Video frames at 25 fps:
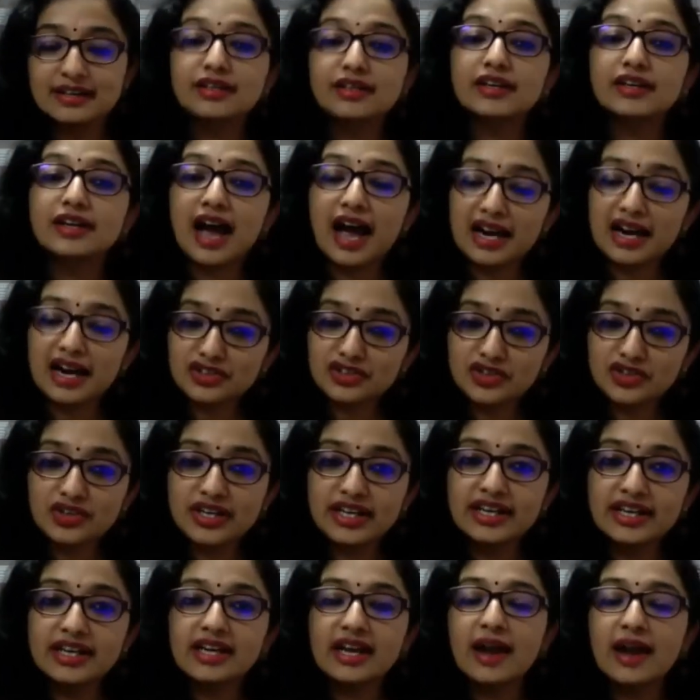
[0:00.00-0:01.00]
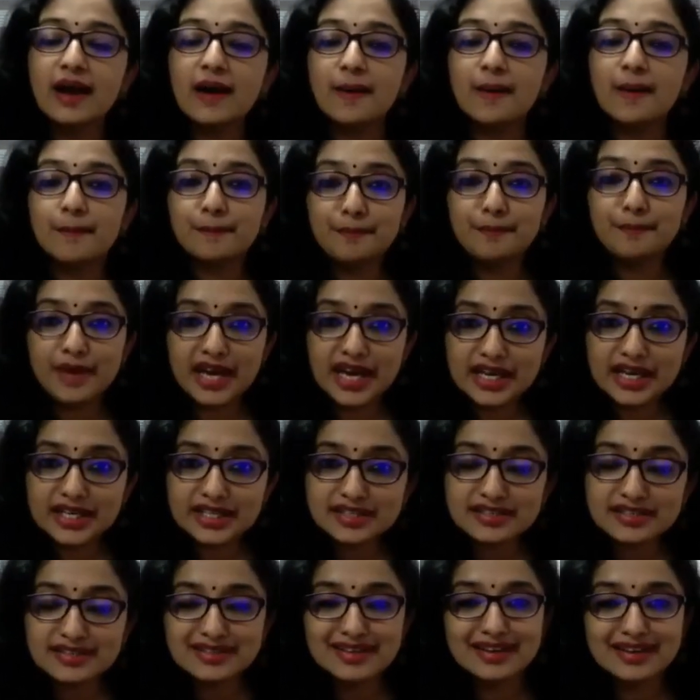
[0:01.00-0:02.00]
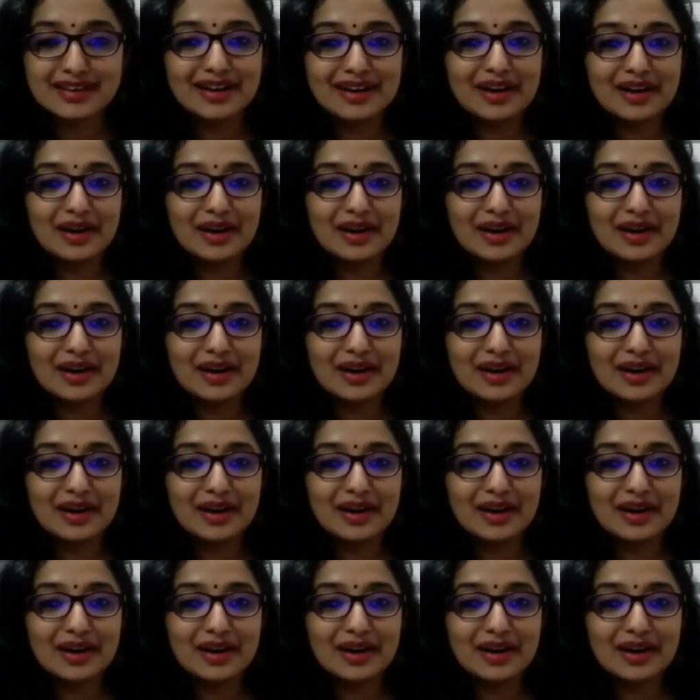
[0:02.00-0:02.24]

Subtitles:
that actually makes